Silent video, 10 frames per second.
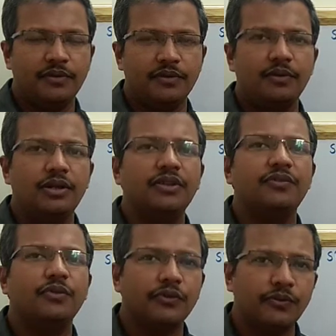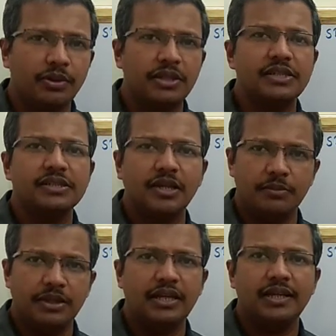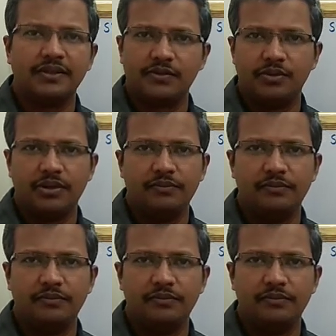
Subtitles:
Only the phosphate is coming extra.